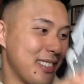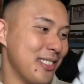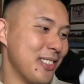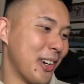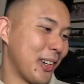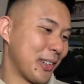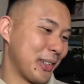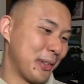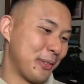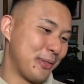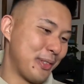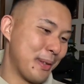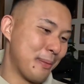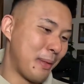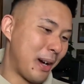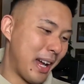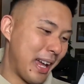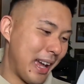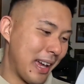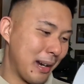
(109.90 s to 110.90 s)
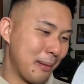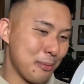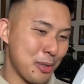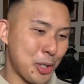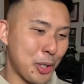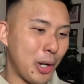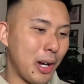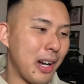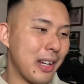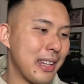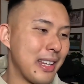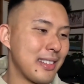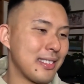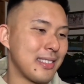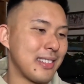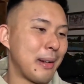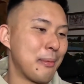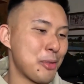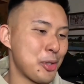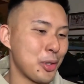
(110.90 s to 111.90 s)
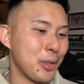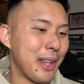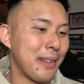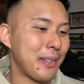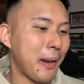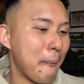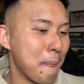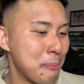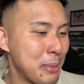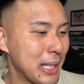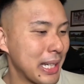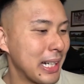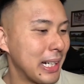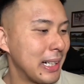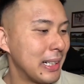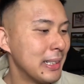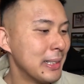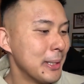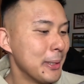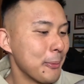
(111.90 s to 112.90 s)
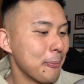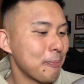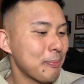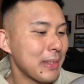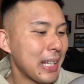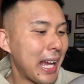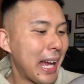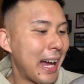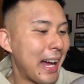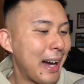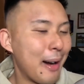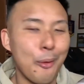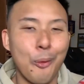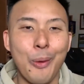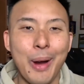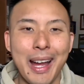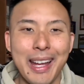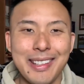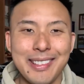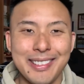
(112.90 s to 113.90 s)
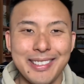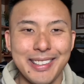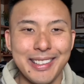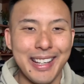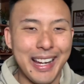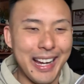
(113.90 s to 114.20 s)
not going to fit in my head. I'm sure they've got bigger ways to